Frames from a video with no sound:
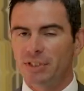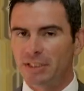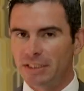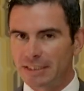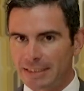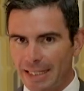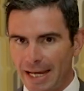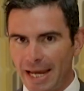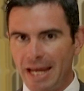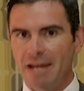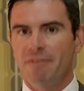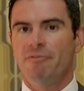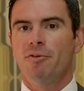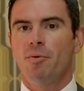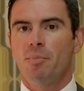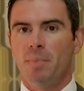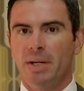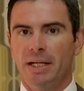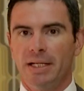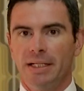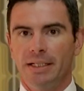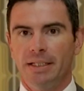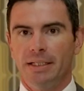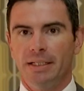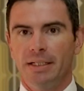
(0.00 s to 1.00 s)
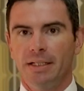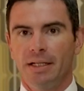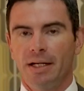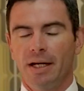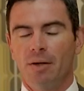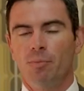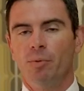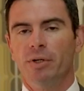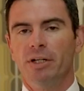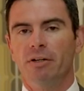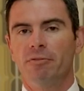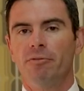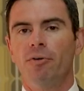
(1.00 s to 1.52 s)
as it's ever been,
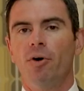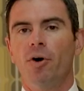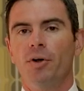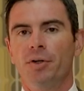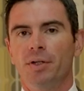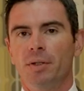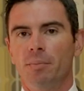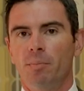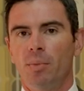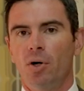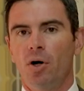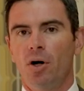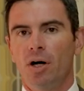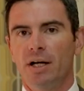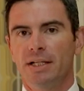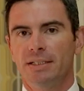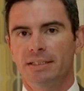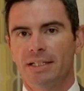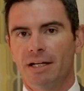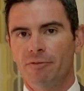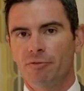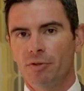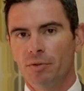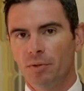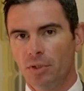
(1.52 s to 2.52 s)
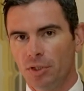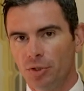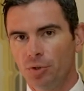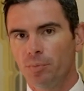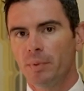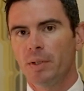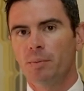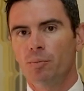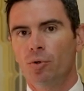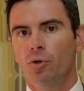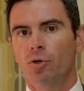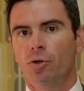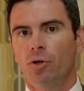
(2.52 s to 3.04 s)
and we are finding buyers have a little
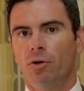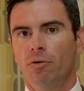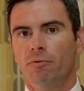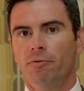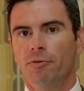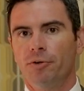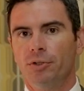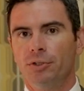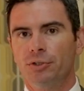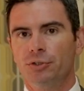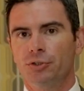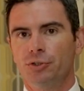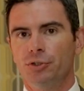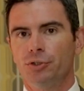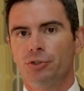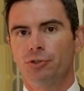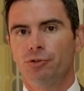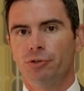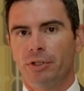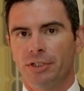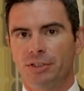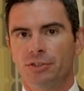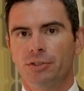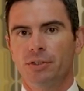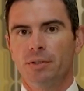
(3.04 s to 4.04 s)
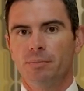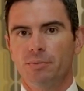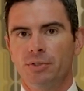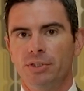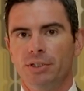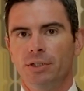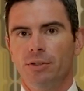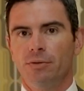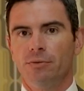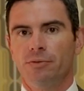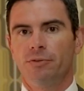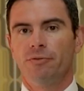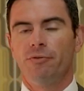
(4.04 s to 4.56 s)
bit more confidence to stretch
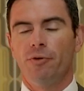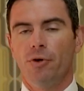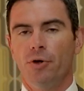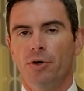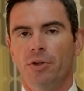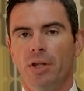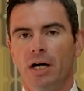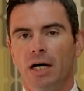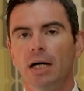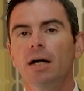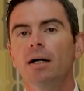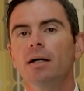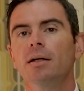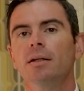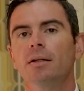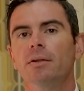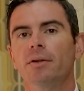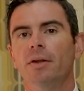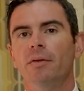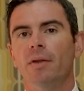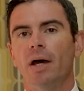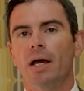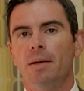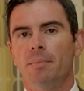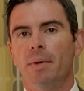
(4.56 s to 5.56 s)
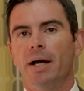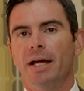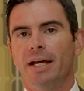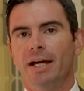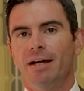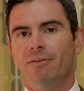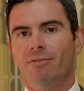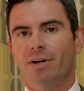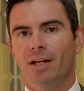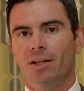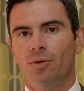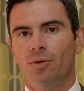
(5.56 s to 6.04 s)
themselves further than they may have